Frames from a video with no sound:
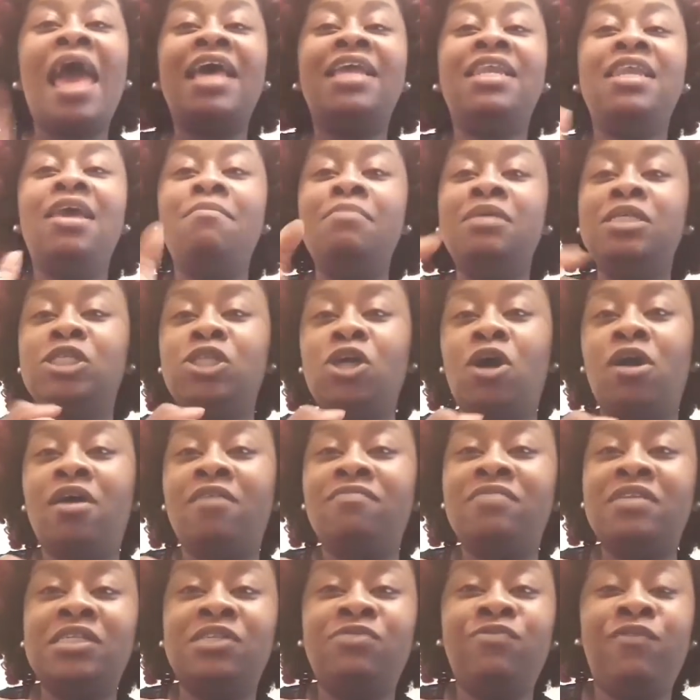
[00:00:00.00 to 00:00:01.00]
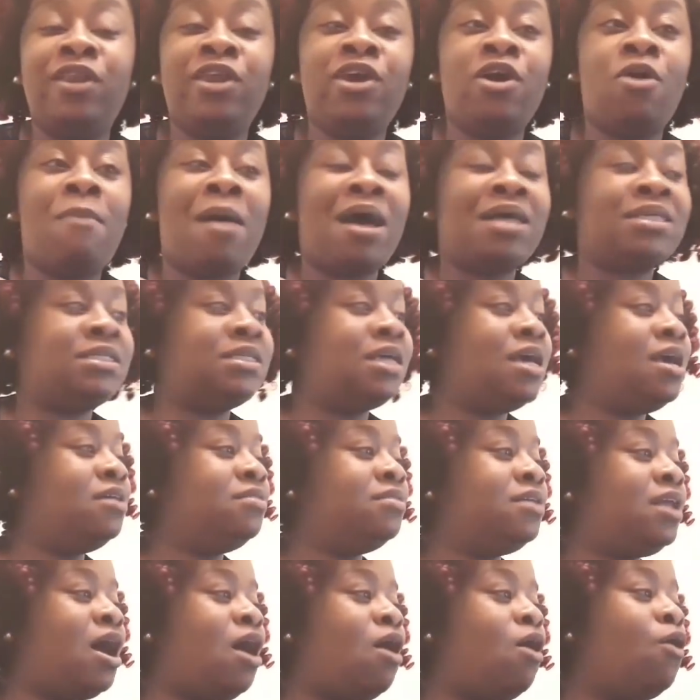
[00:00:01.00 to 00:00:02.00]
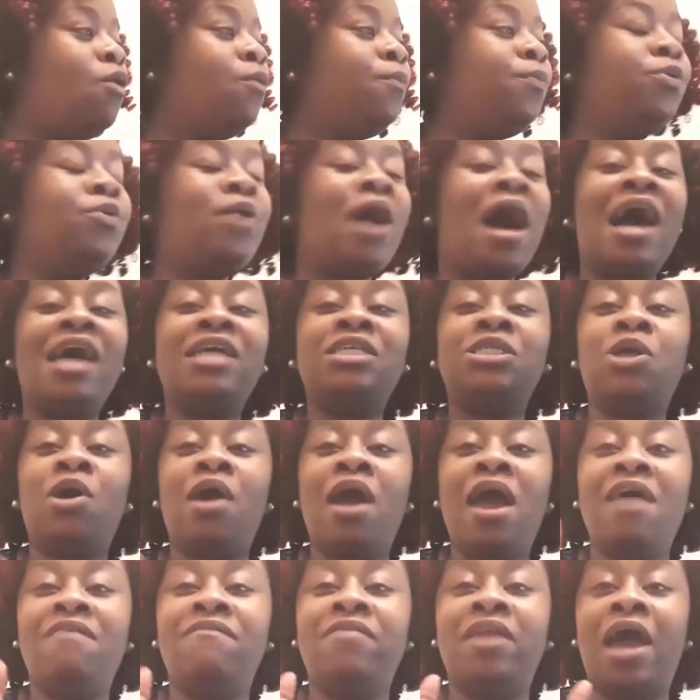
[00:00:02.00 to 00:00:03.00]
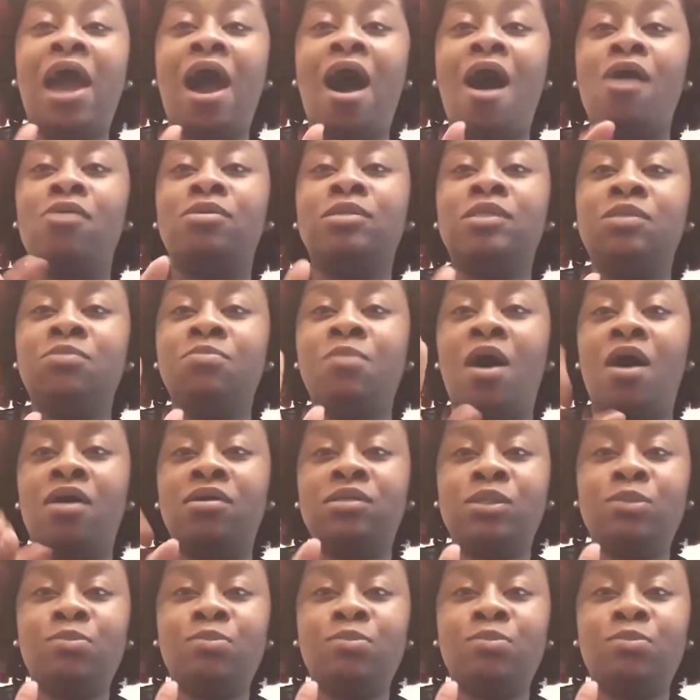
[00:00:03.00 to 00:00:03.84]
And let me start off this video by saying that I hope you guys are having an awesome